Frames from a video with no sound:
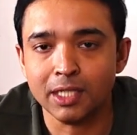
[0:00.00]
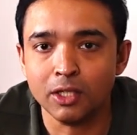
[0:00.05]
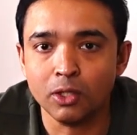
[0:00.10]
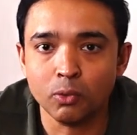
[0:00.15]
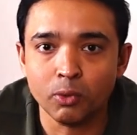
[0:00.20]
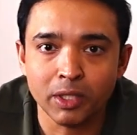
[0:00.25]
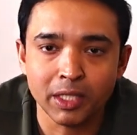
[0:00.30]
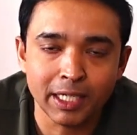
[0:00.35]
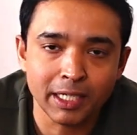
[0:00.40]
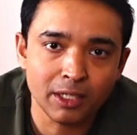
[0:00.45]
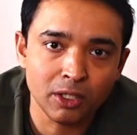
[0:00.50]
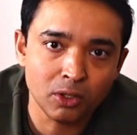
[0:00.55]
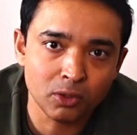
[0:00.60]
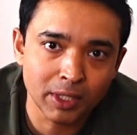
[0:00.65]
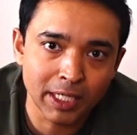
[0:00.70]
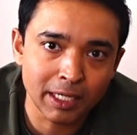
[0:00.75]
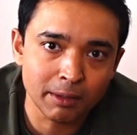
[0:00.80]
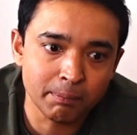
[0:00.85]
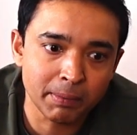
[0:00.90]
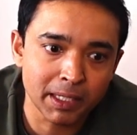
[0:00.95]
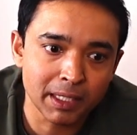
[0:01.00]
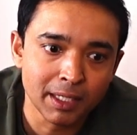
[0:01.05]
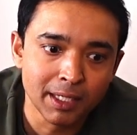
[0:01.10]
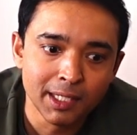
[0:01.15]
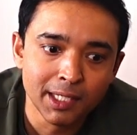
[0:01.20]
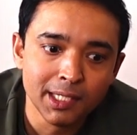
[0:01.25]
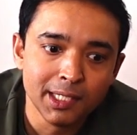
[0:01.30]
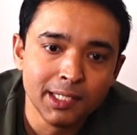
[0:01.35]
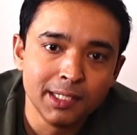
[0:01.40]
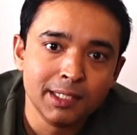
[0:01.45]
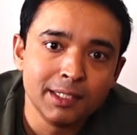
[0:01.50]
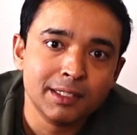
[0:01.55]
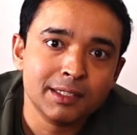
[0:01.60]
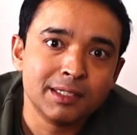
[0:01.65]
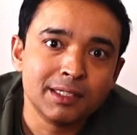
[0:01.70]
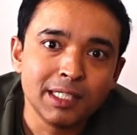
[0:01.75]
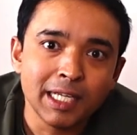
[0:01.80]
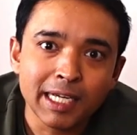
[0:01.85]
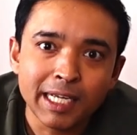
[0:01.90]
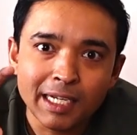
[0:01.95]
I don't want to get into that, but
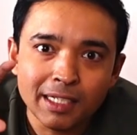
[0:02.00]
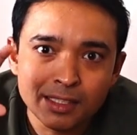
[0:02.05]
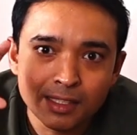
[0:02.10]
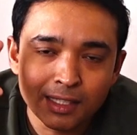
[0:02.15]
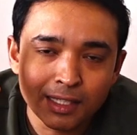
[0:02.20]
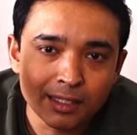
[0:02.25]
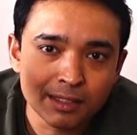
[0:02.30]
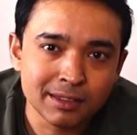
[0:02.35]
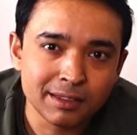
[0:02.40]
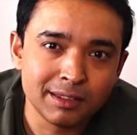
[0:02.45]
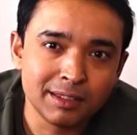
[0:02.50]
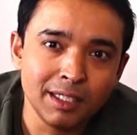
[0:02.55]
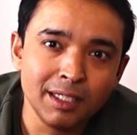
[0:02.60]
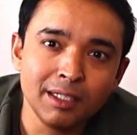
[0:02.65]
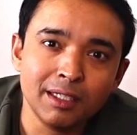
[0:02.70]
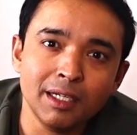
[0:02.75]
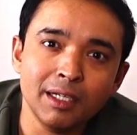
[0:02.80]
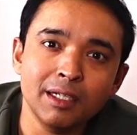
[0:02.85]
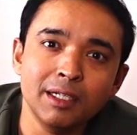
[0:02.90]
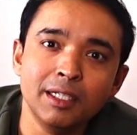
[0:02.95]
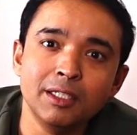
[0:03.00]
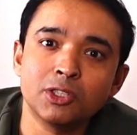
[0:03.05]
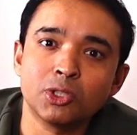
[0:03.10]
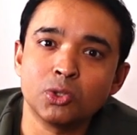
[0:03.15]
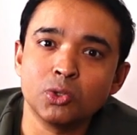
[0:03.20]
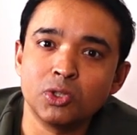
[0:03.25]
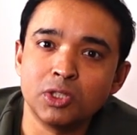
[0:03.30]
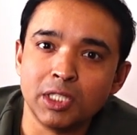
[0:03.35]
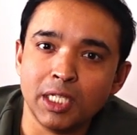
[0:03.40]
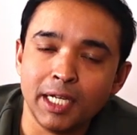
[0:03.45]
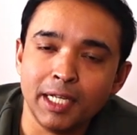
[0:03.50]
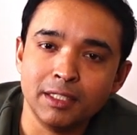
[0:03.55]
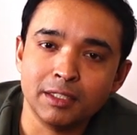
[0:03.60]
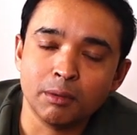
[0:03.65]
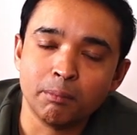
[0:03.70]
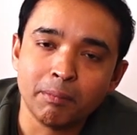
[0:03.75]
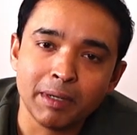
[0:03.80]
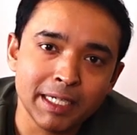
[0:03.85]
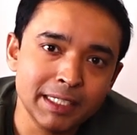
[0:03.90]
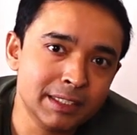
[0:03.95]
again, the thinking needs to change,
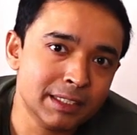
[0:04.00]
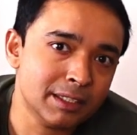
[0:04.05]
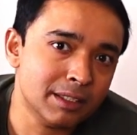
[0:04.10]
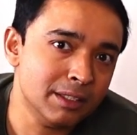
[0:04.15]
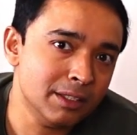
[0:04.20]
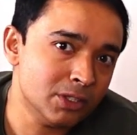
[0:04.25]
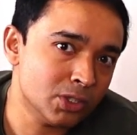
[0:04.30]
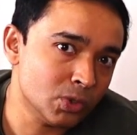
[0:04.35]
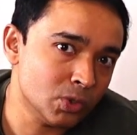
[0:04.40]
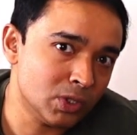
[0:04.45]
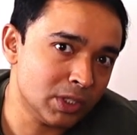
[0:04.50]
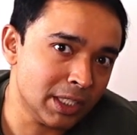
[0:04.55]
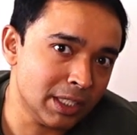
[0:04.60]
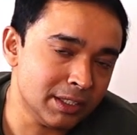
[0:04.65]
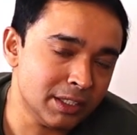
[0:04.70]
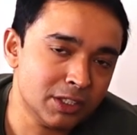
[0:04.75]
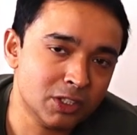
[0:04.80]
the mindset needs to change.